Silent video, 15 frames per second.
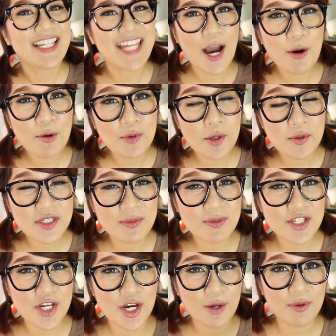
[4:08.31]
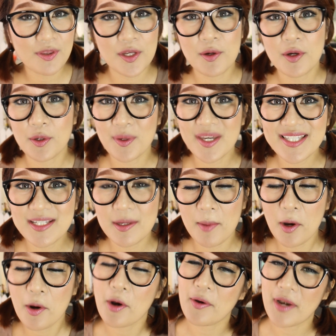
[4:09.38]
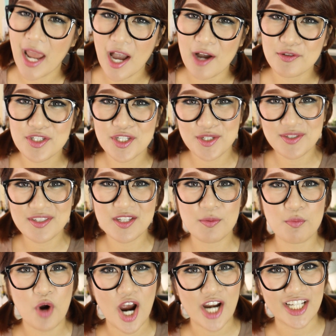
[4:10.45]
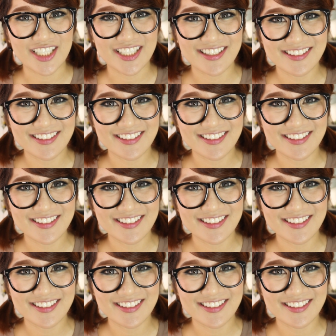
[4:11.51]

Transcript: Now I'm going to be sharing with you a quick demo on how to use this product.